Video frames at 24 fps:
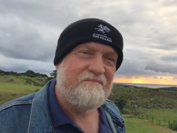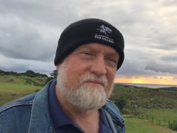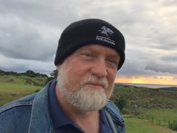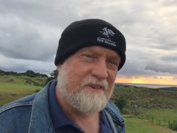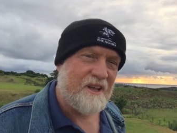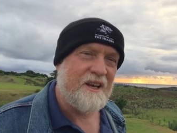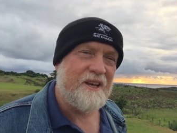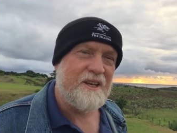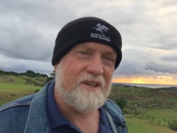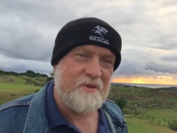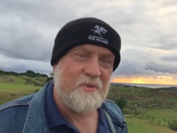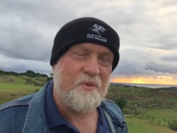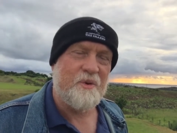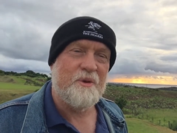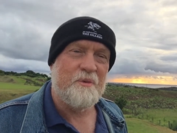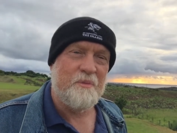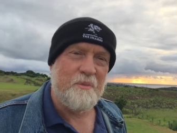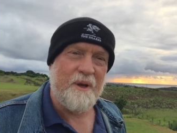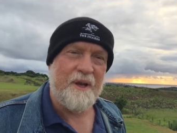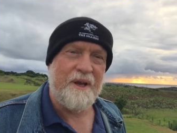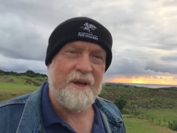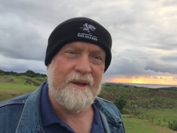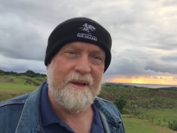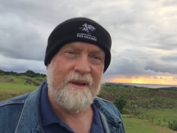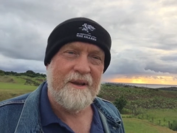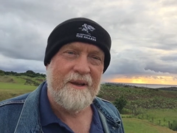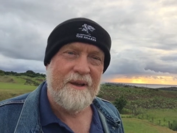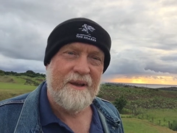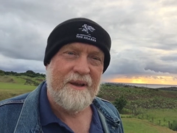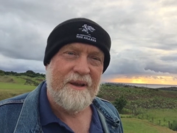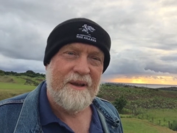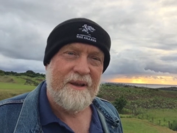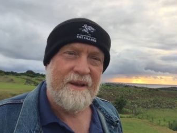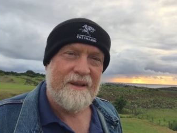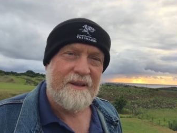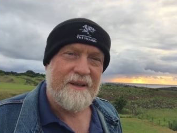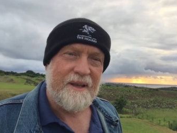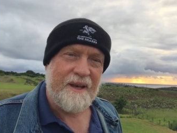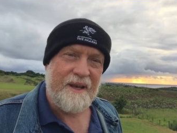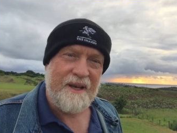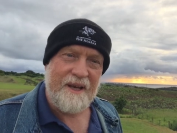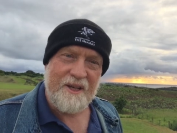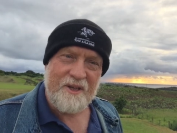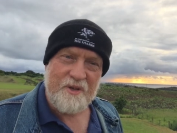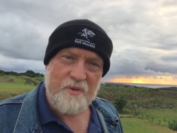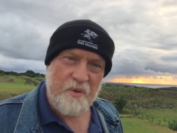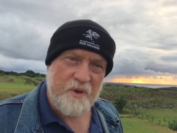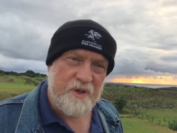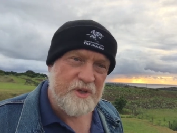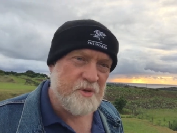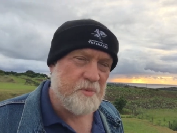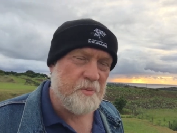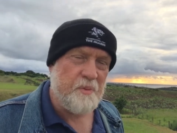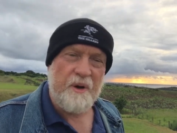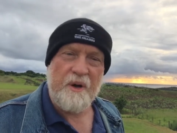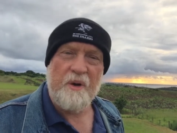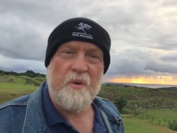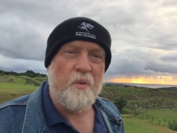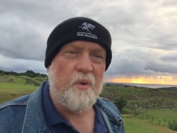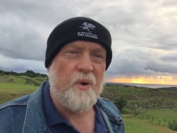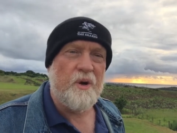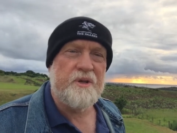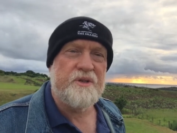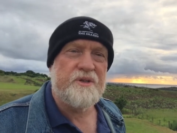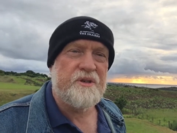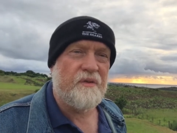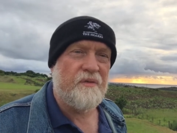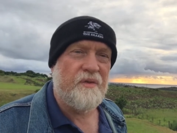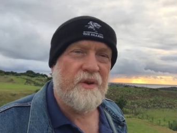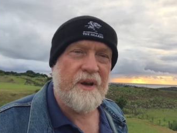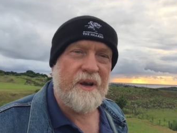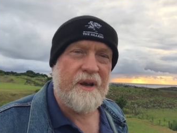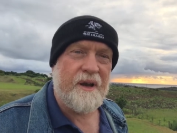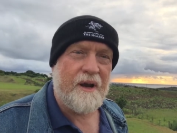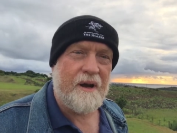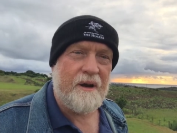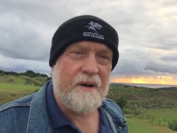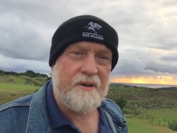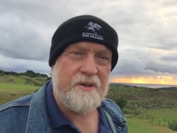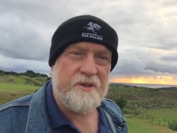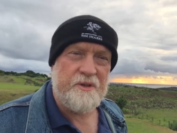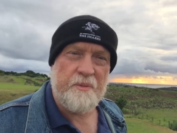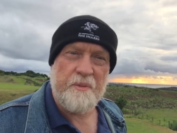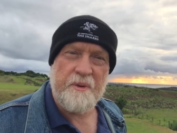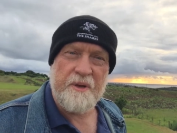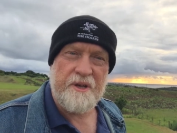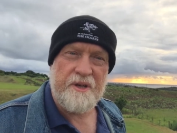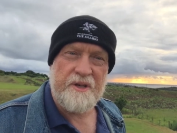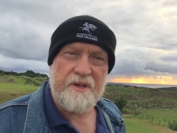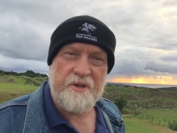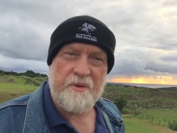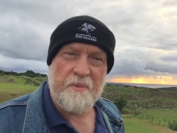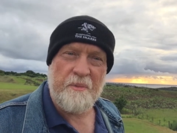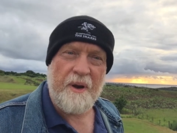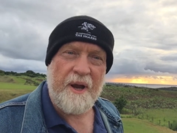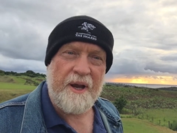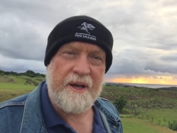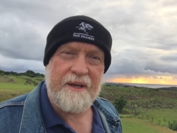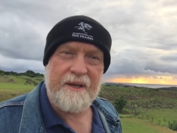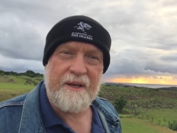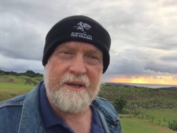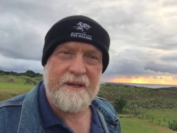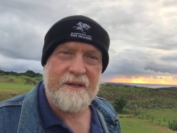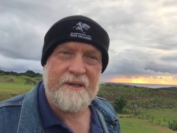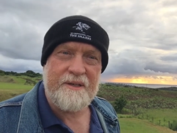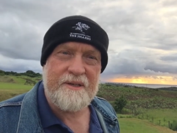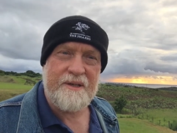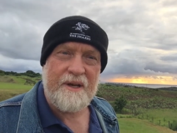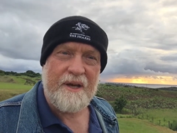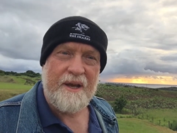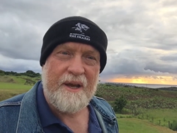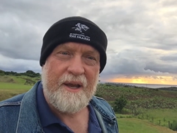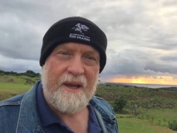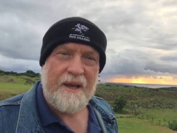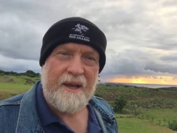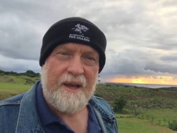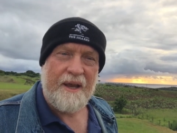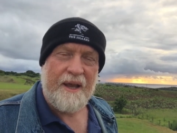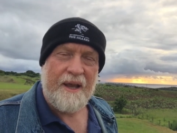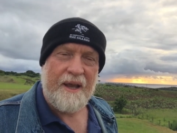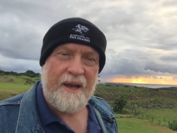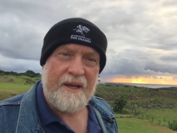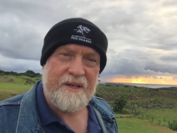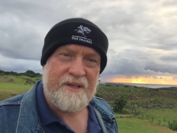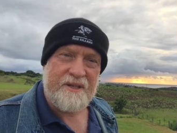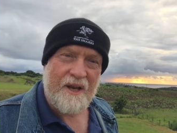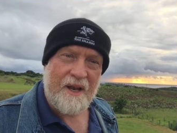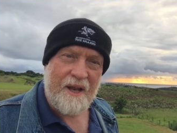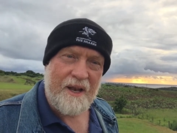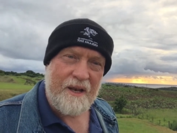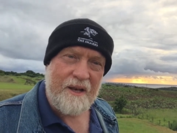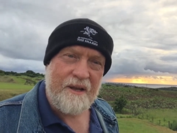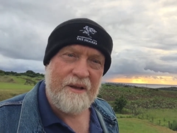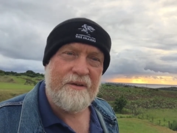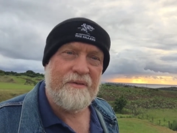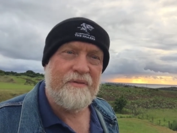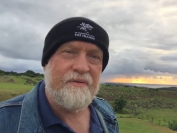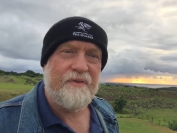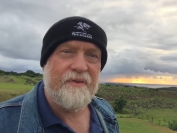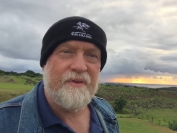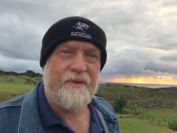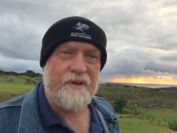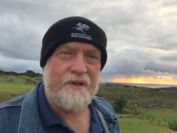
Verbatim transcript: that He's with me that he is whispering words of encouragement into my ears and as I live